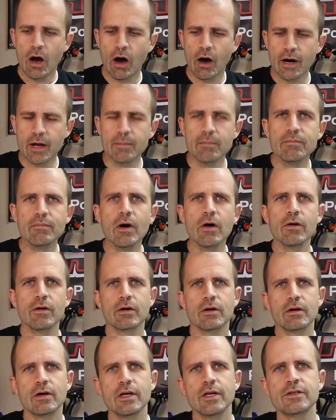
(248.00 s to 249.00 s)
On a
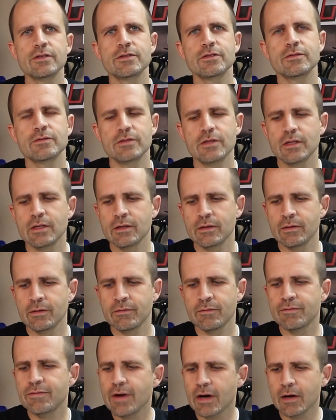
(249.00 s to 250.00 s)
motor, it's
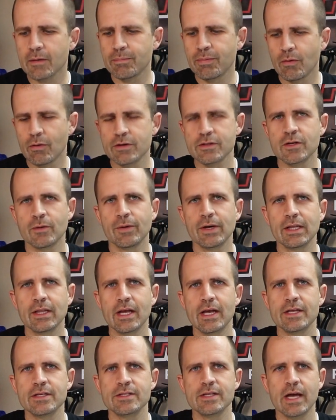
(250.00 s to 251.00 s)
very important to
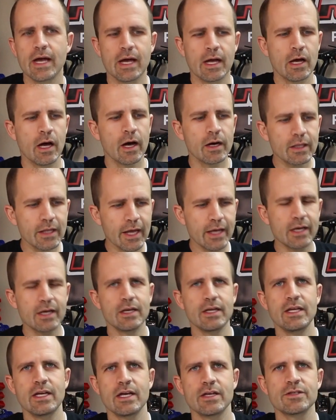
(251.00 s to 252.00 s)
realize that unlike
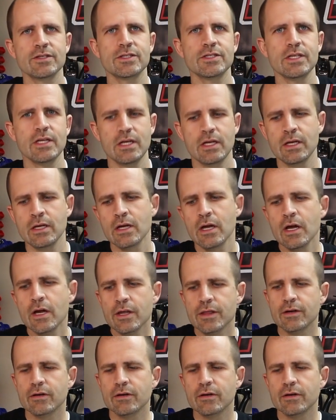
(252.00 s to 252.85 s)
an ESC,